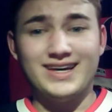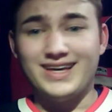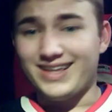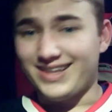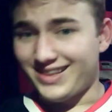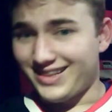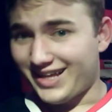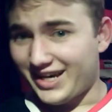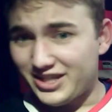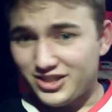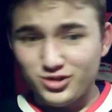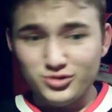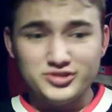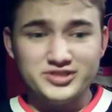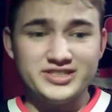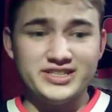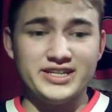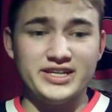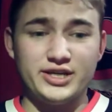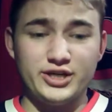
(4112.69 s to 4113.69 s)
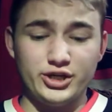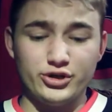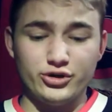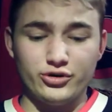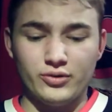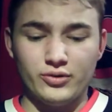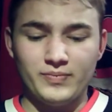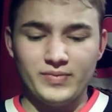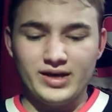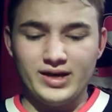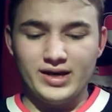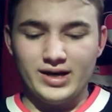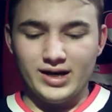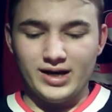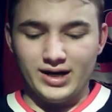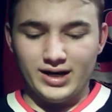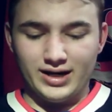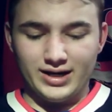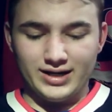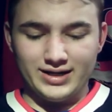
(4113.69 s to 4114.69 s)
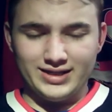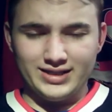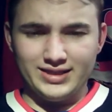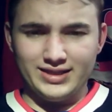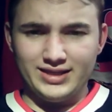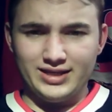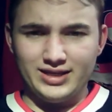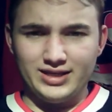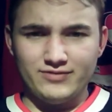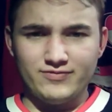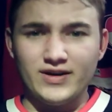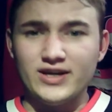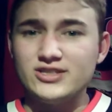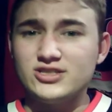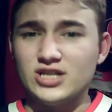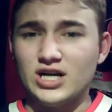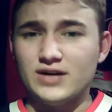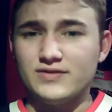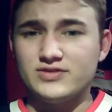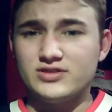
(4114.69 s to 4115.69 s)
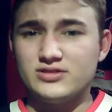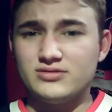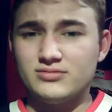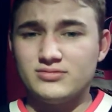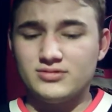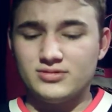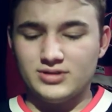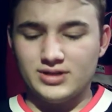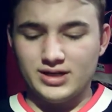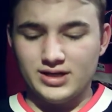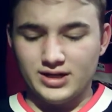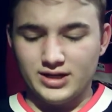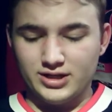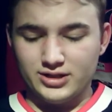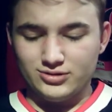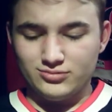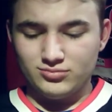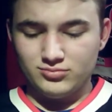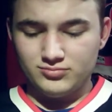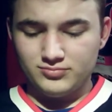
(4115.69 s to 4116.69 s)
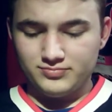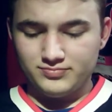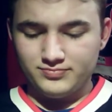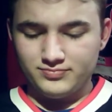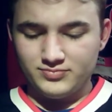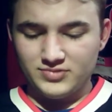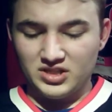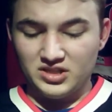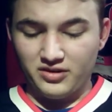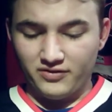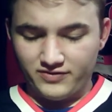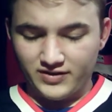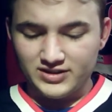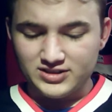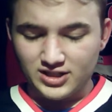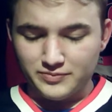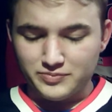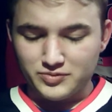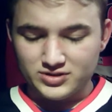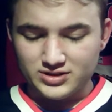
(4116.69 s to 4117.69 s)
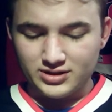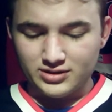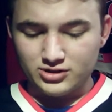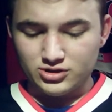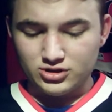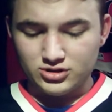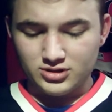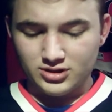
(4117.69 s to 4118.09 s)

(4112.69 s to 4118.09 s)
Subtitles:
like you see here in the faceoffs, in the faceoff percentage.